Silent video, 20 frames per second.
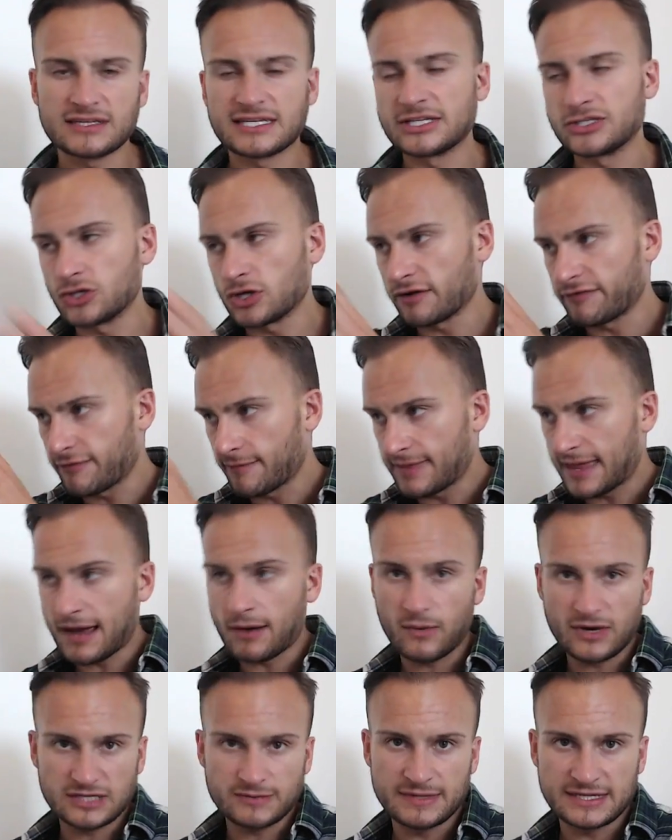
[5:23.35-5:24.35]
He took it from that
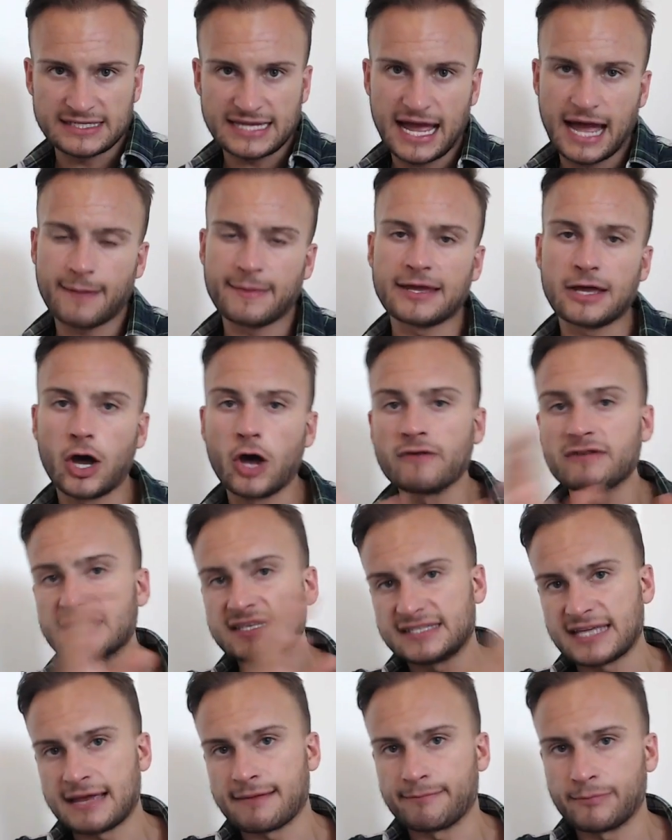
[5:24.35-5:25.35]
Westminster Abbey over to
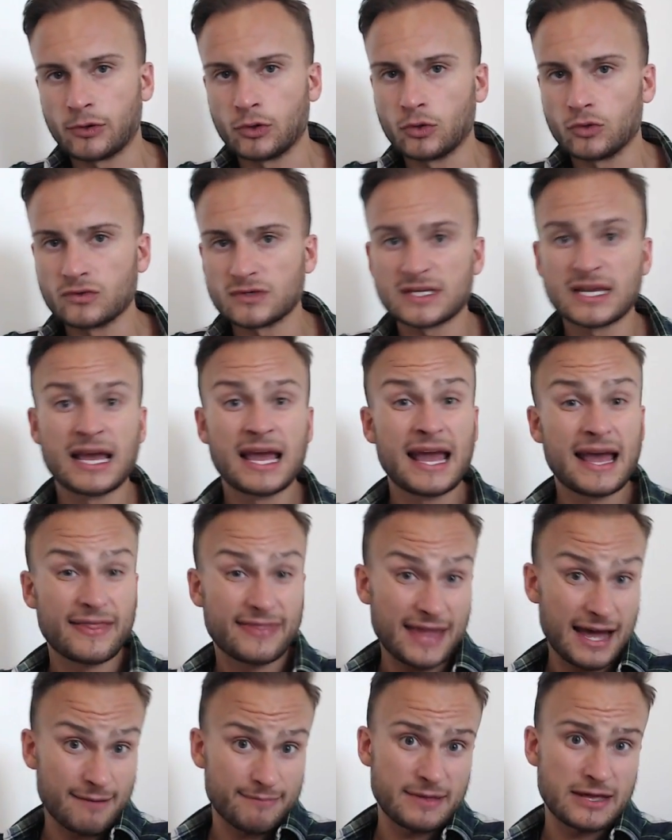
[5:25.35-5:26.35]
St. Paul's.
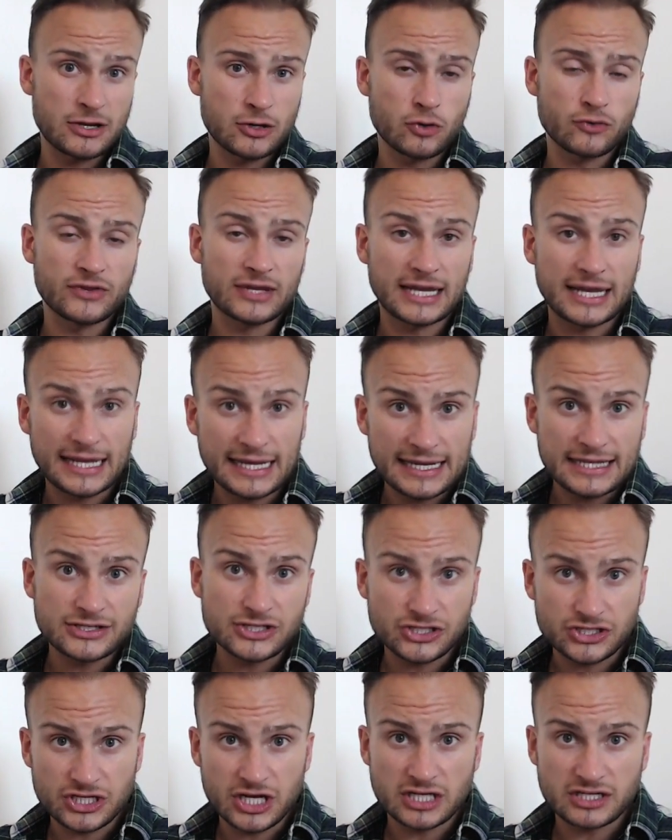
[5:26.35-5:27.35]
That being called the
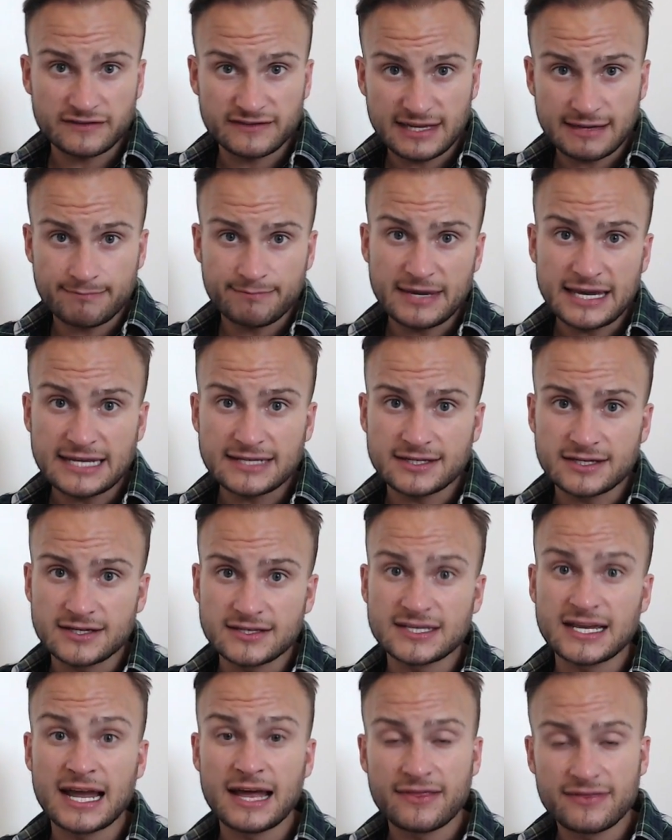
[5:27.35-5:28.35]
Collegiate Church of St.
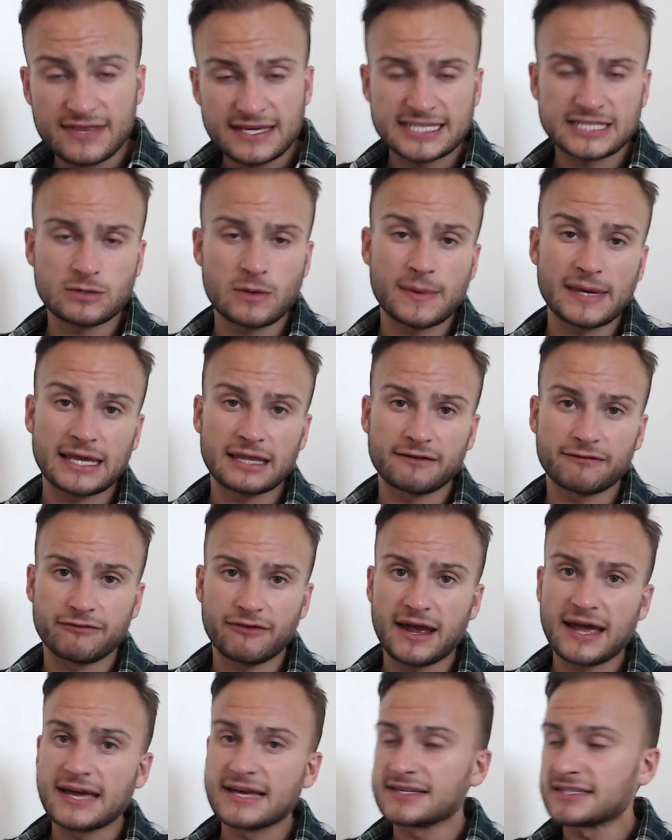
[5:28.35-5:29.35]
Peter's, this is where we get the
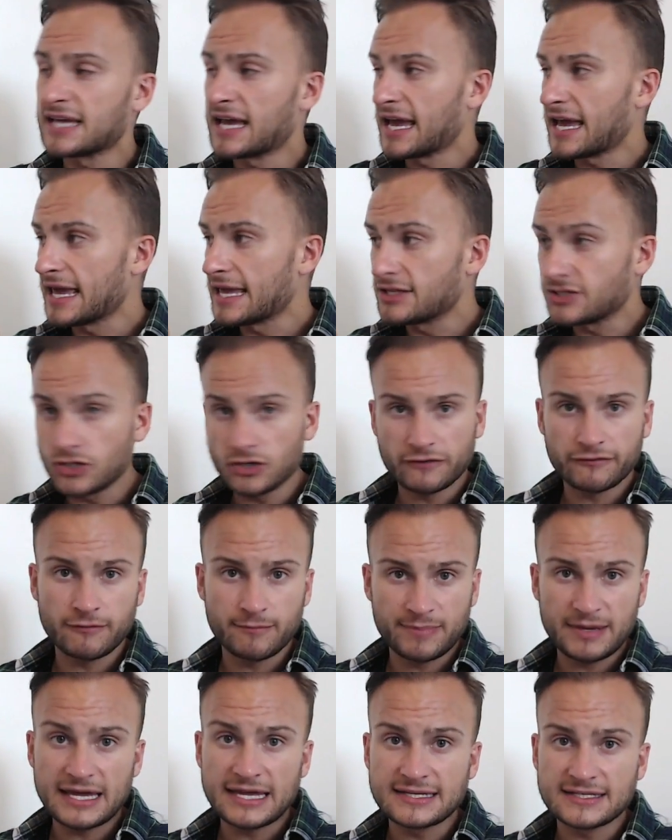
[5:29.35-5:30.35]
phrase, he took from
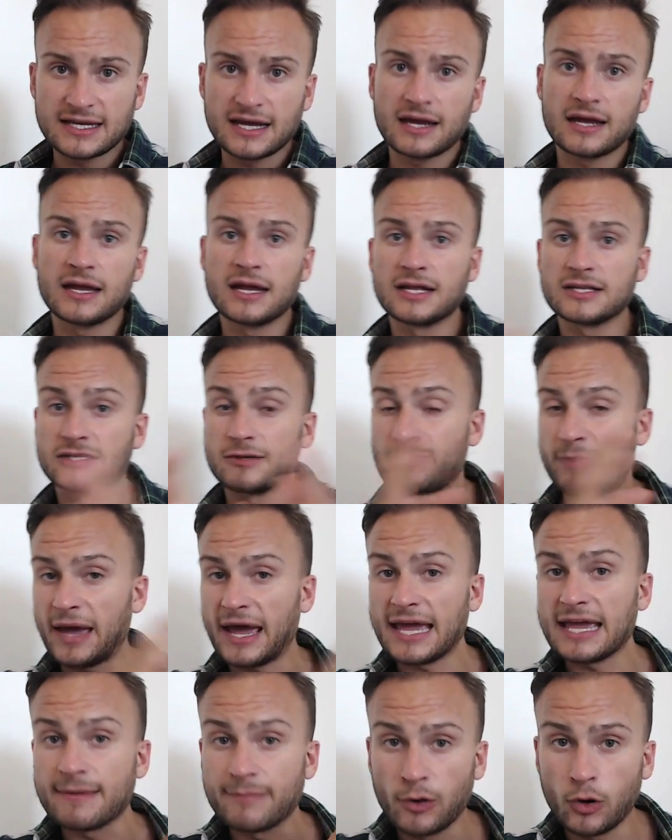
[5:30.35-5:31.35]
Peter to
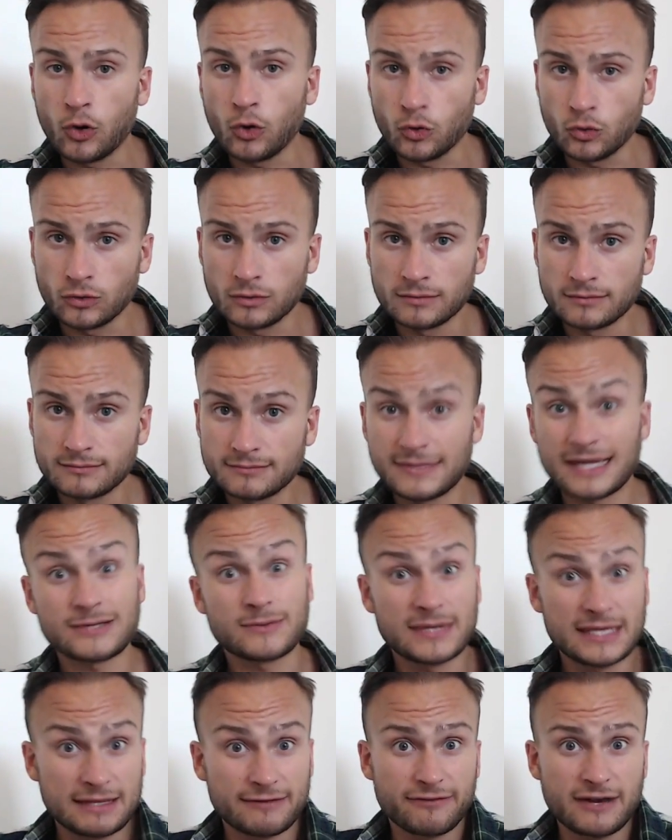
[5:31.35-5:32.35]
pay Paul. That's where
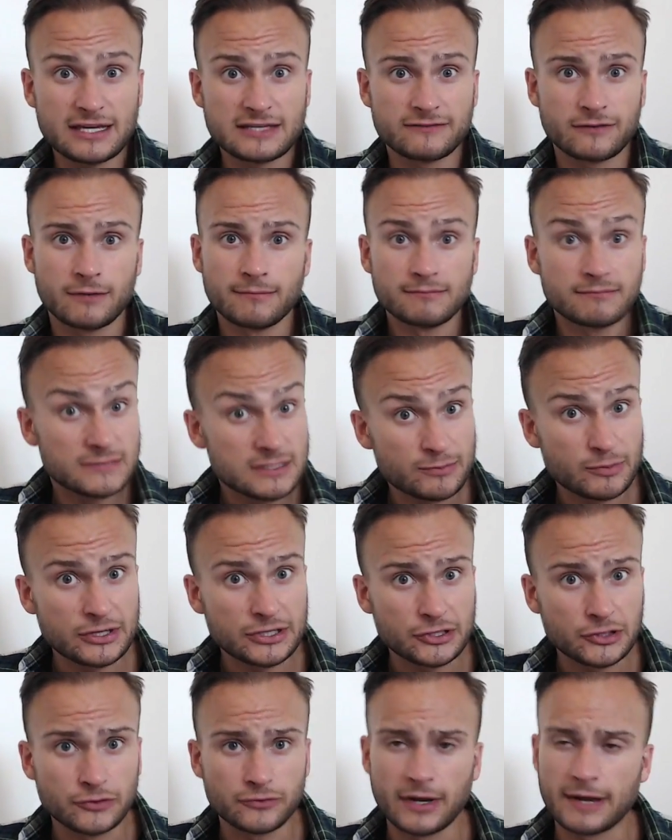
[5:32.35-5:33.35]
we get the phrase from. It's pretty
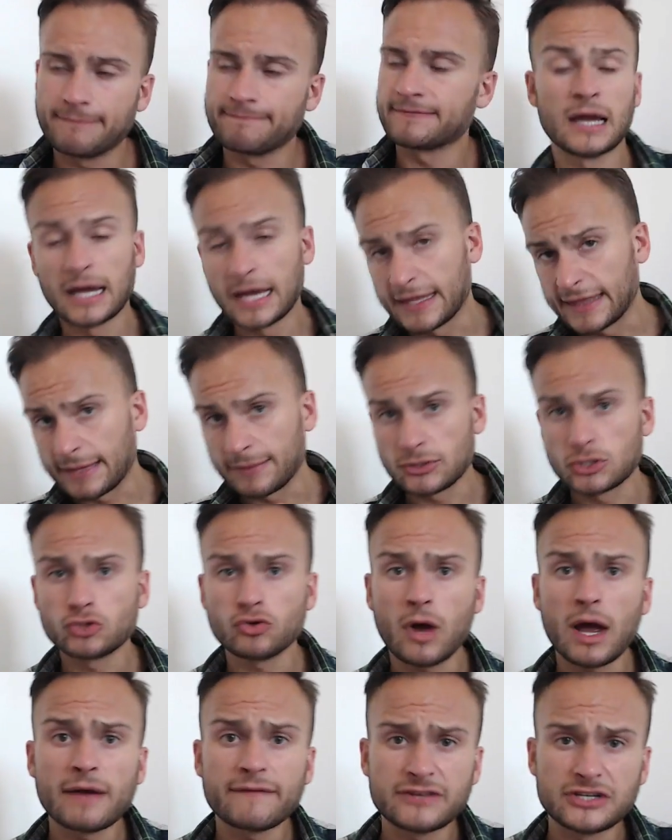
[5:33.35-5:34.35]
cool, right? They were
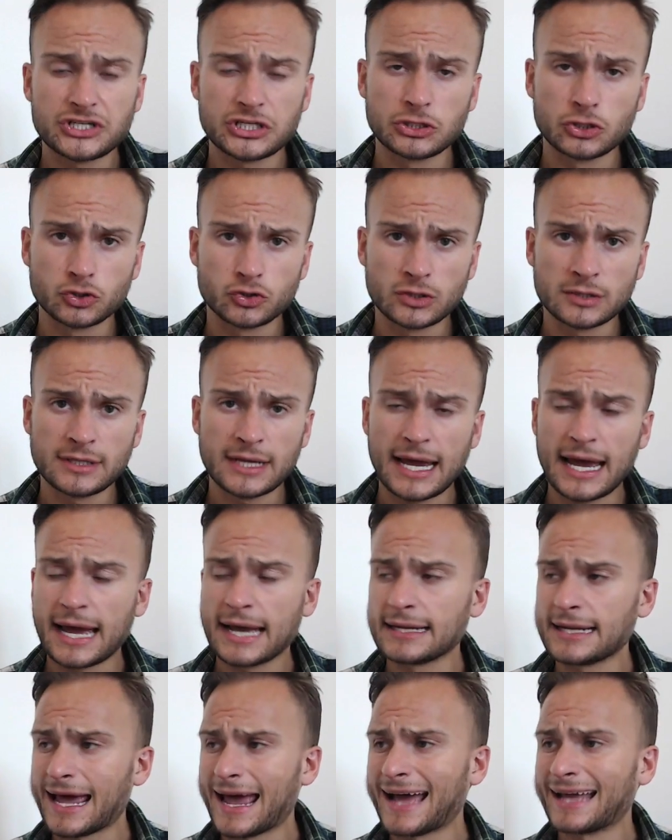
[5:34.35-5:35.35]
trying for children,
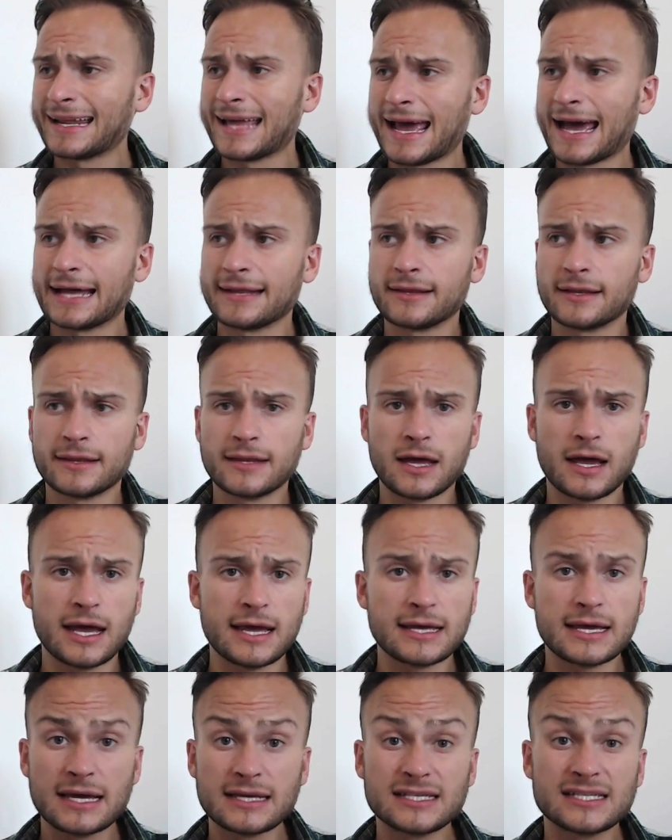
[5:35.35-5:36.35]
and Anne had
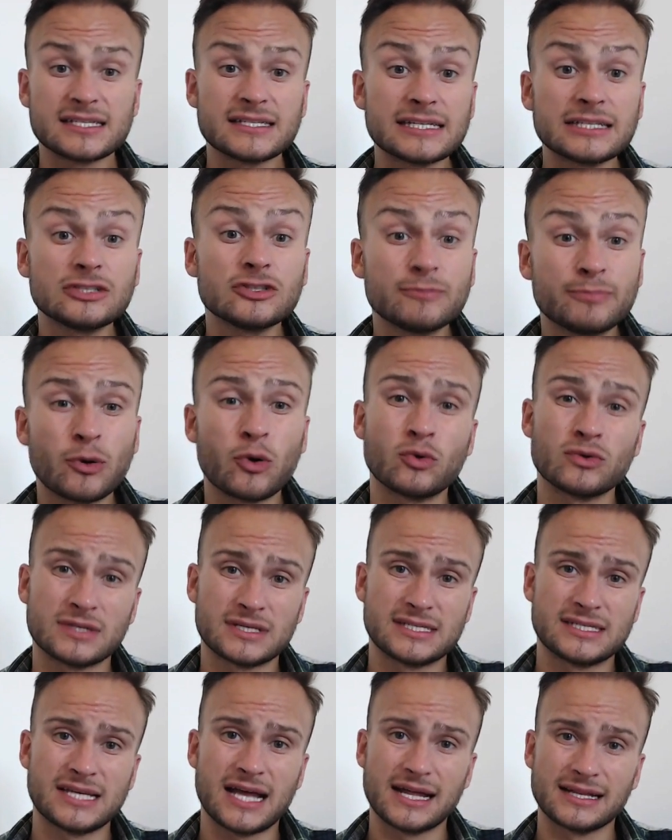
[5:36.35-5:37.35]
a stillborn
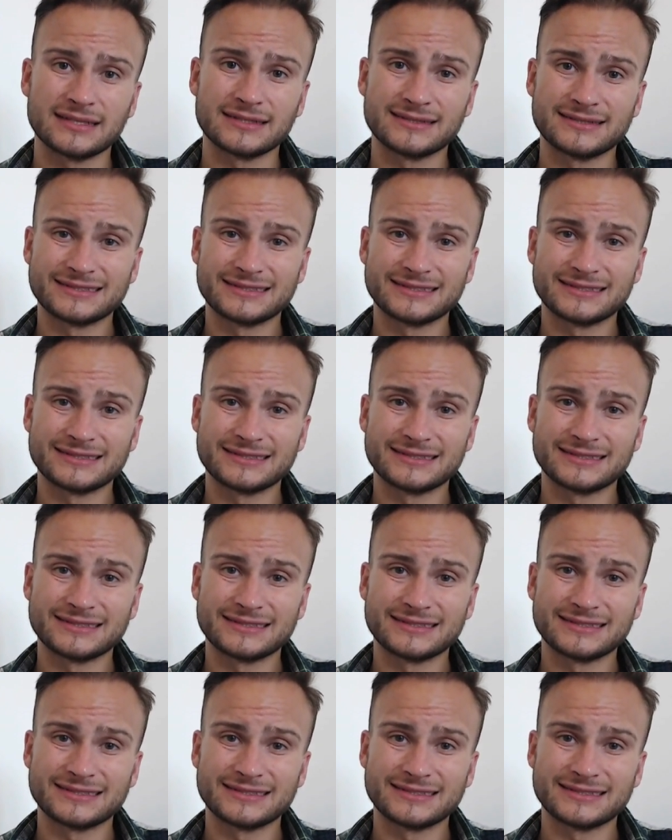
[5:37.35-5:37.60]
son.